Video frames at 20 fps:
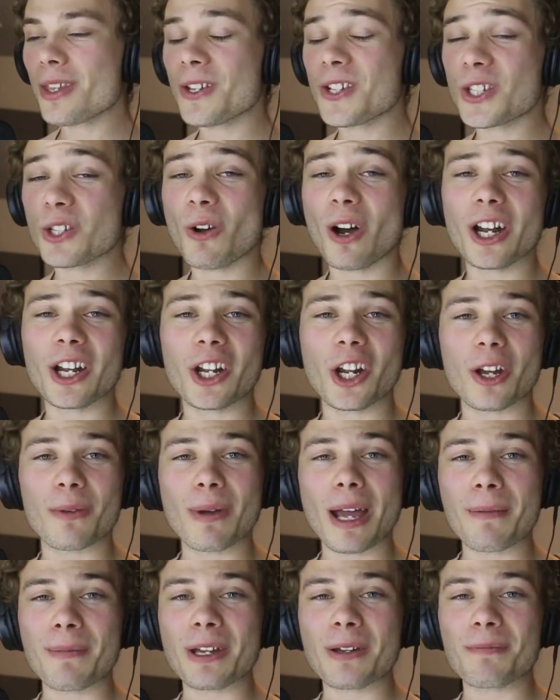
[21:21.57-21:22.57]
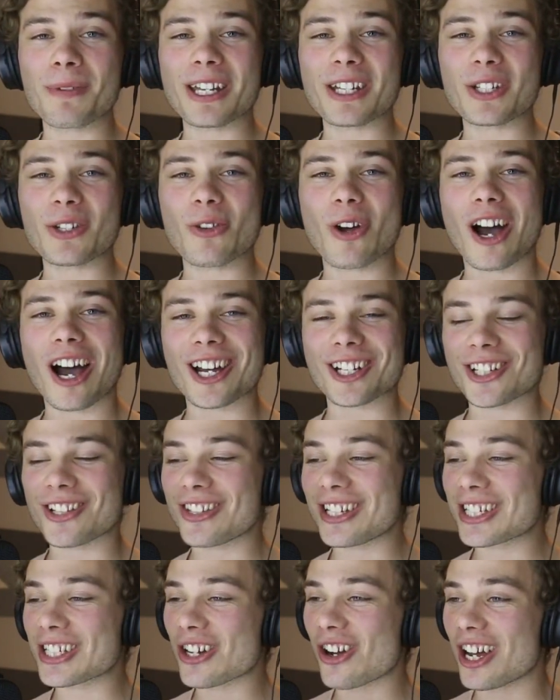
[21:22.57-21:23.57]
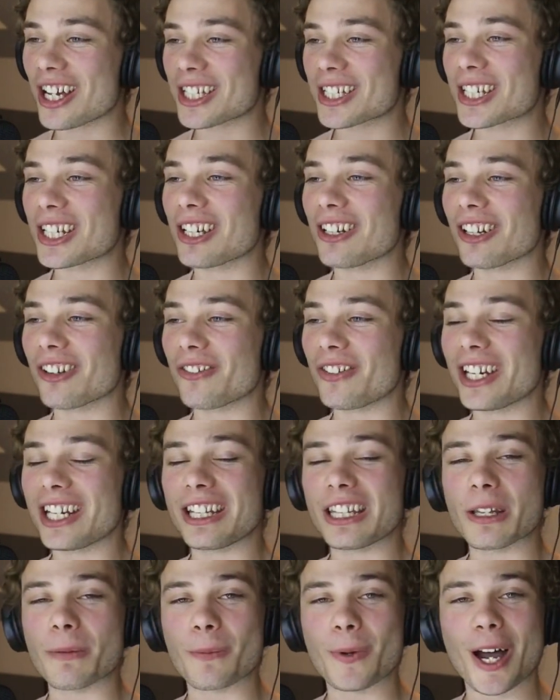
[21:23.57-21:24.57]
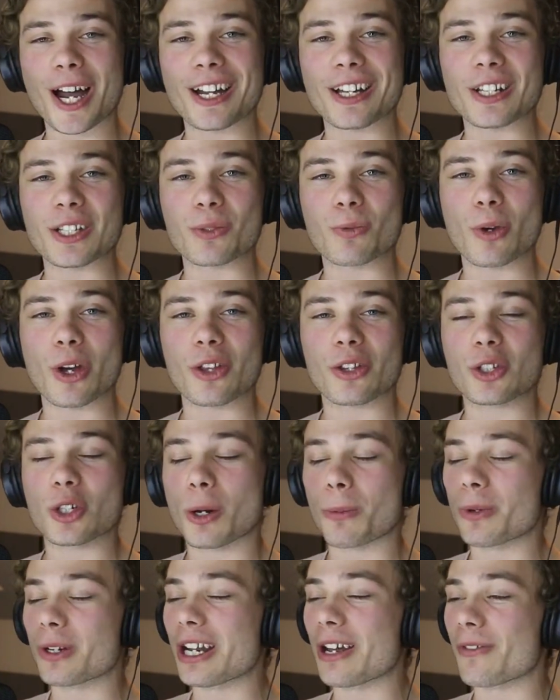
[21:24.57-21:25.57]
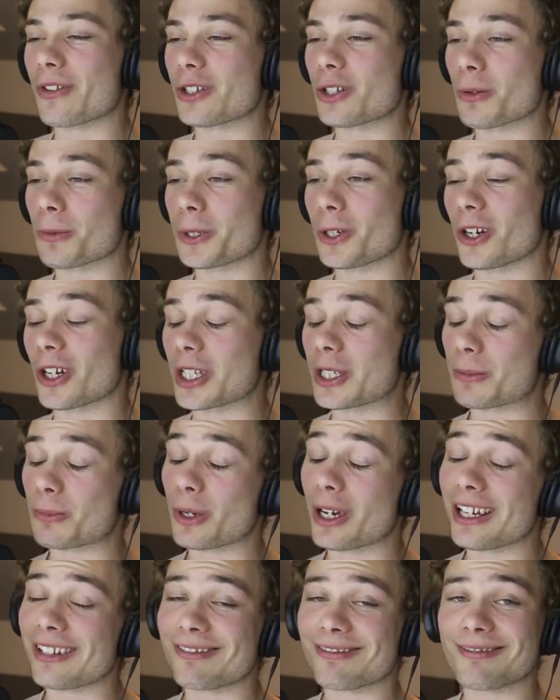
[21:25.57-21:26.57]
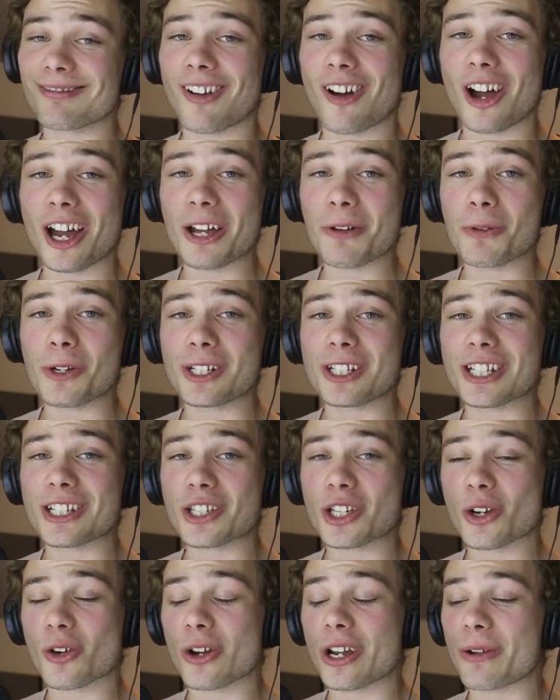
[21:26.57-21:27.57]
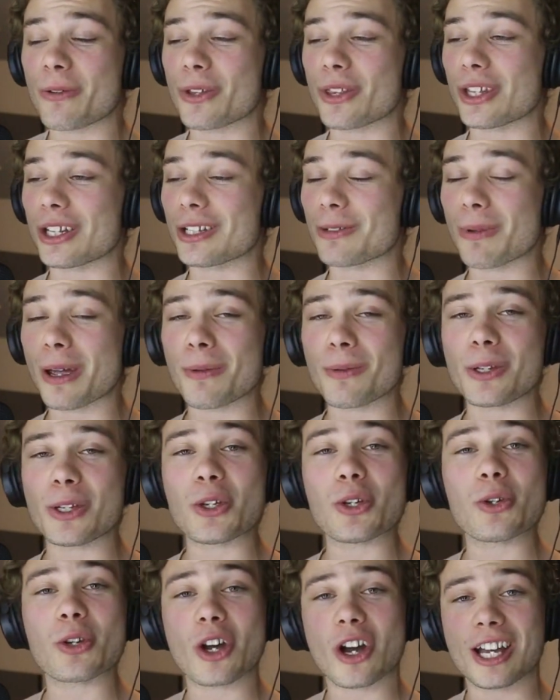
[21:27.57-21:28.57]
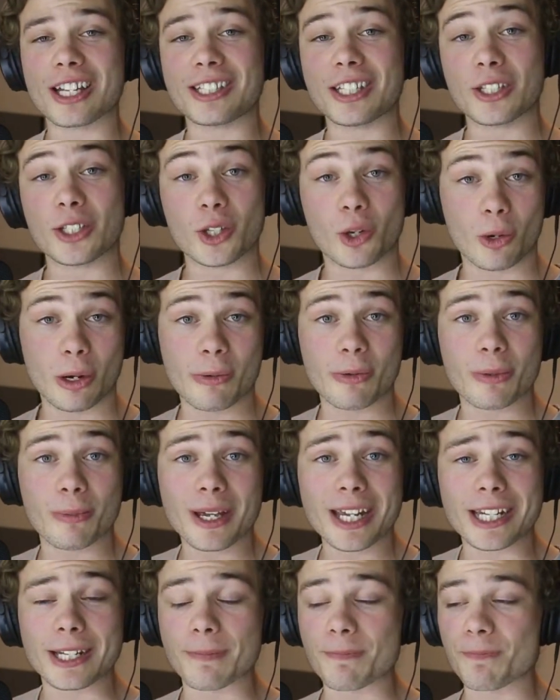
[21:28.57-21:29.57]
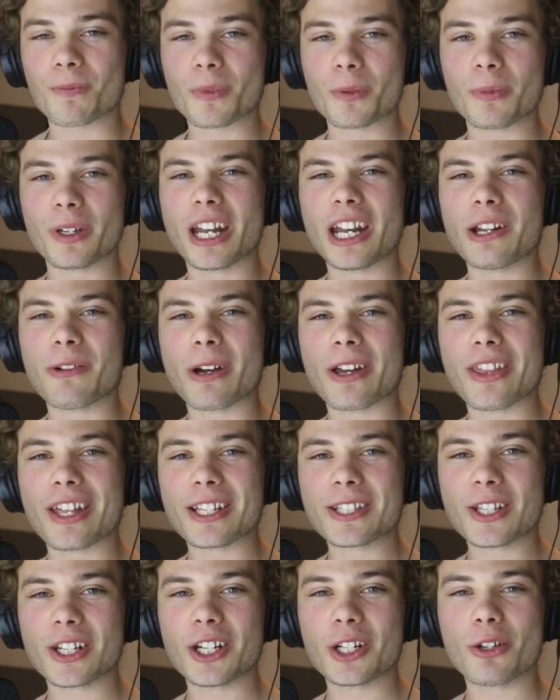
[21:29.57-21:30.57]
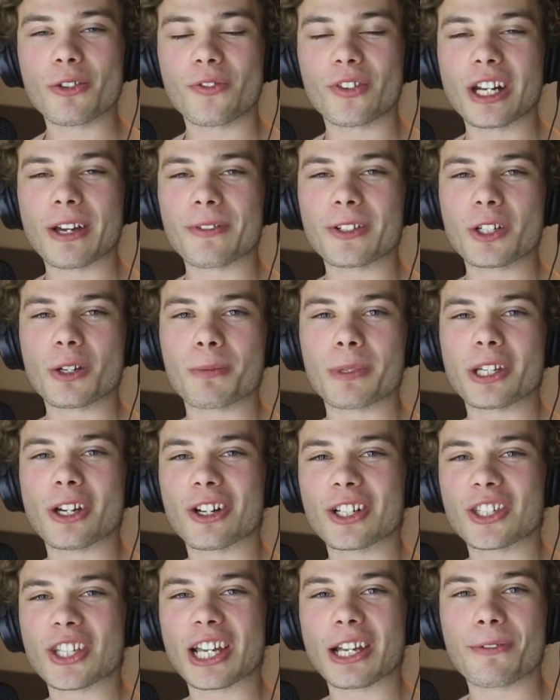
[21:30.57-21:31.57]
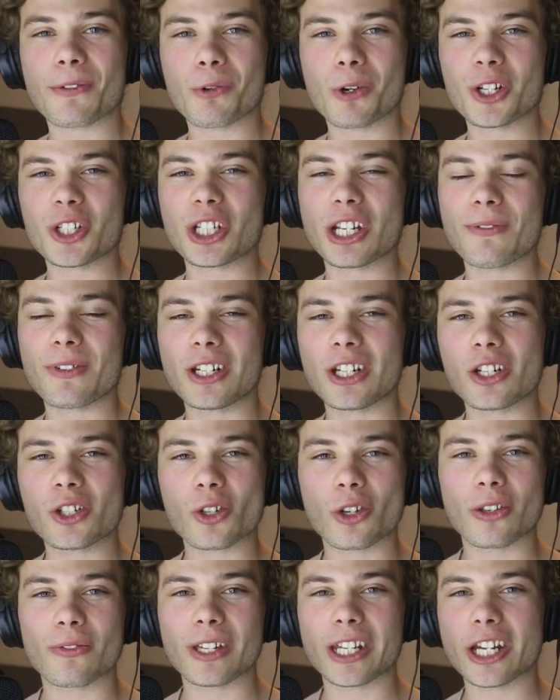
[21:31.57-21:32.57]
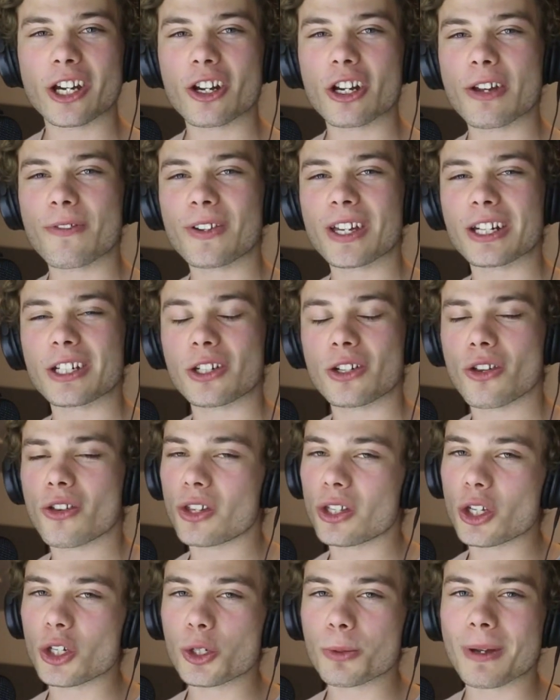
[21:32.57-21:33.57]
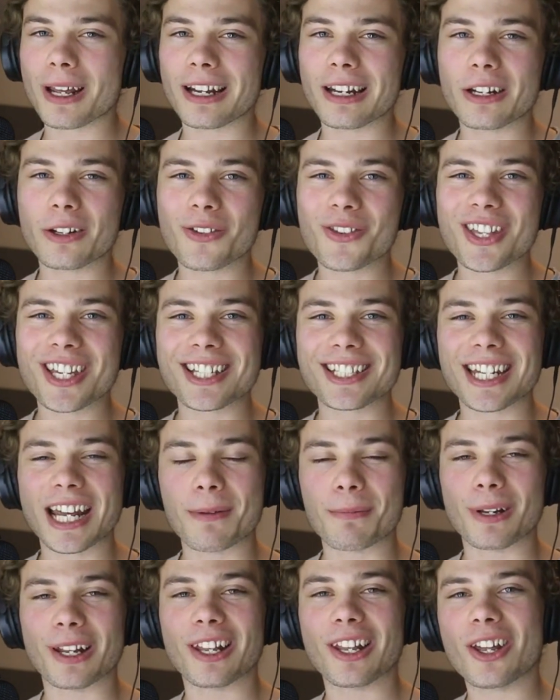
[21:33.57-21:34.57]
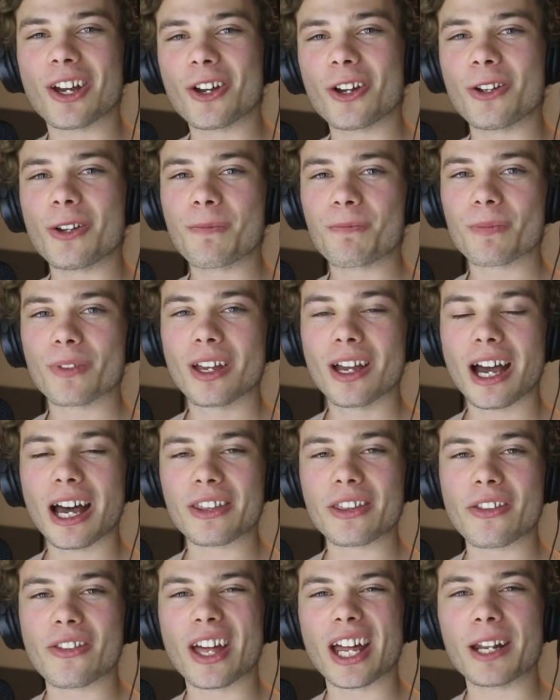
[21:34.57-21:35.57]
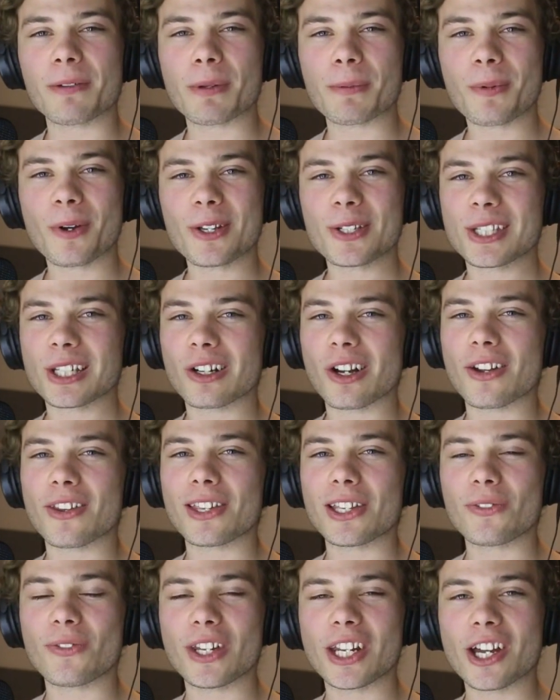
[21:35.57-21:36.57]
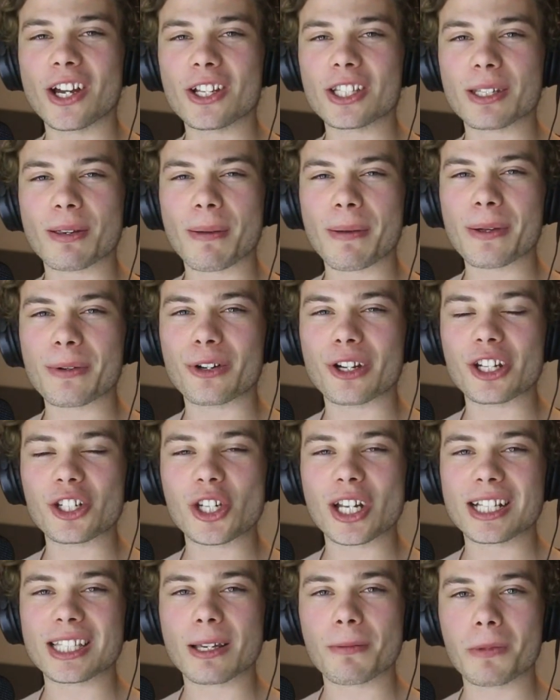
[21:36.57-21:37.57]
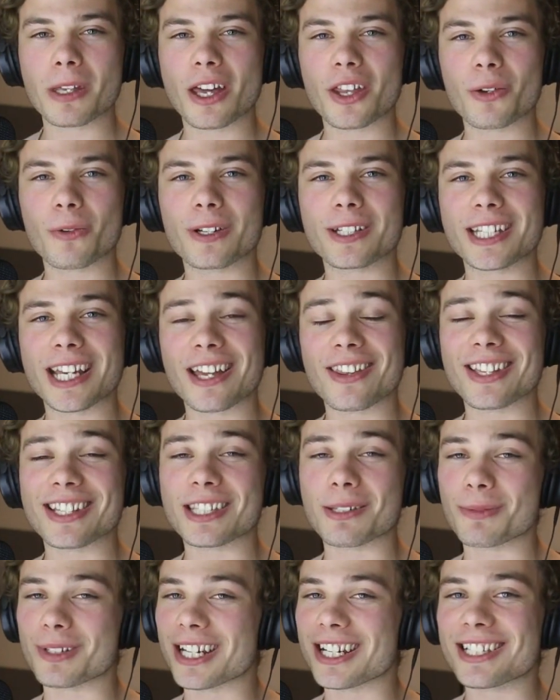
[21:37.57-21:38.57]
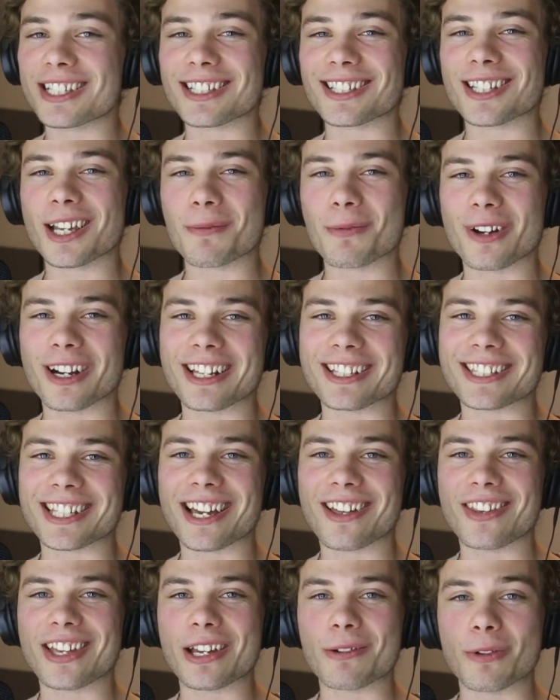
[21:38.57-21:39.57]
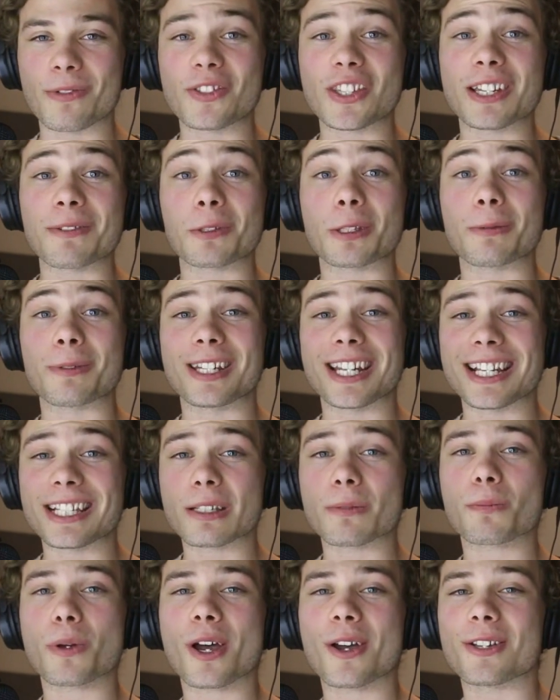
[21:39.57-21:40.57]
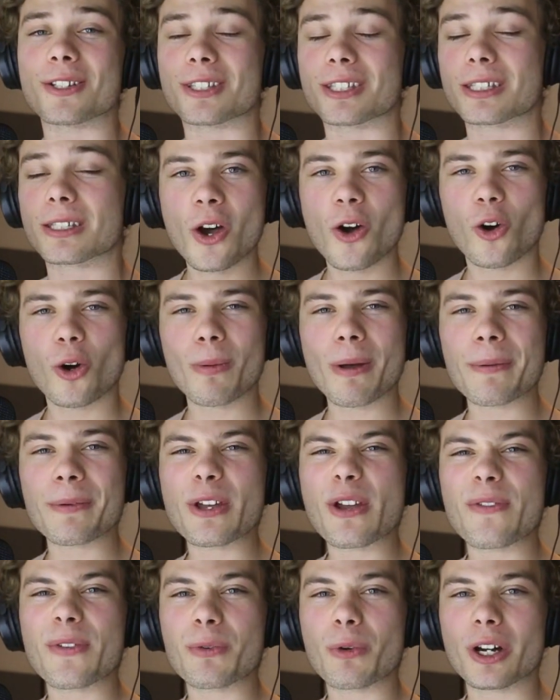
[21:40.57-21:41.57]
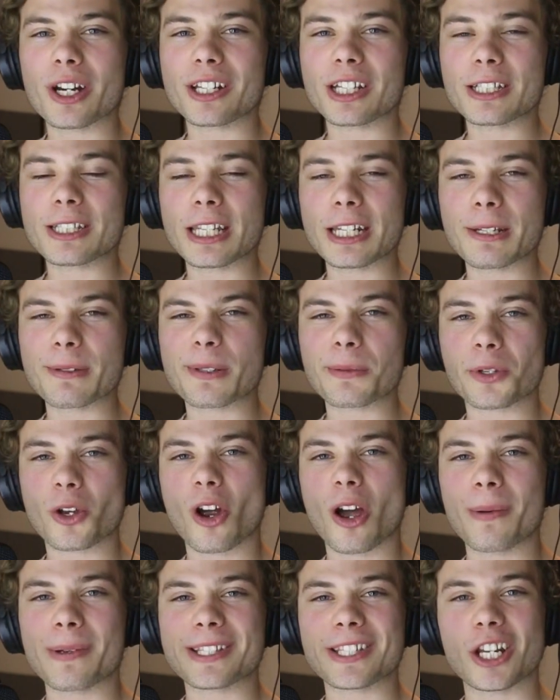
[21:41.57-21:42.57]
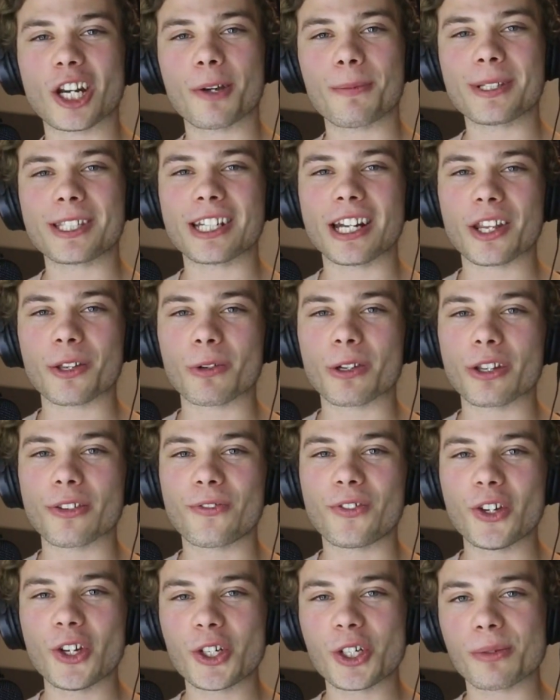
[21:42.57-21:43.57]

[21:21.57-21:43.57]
So I don't know, maybe I'm being too harsh and this guy's skill of hitting the bug is worth top of Never Tell Me Odds. But I would disagree with it. Maybe you guys disagree with me. But anyway, that's going to do it for Never Tell Me the Odds. Thank you for watching. If you did enjoy the video, don't forget to do the YouTube analytical things down below. Other than that, I've been posting a lot of these videos, so if you want to check some of the other ones out, there's some decent subreddits out there, and we've seen some decent posts. Or maybe you even want to consider subscribing so you don't miss another one in the future.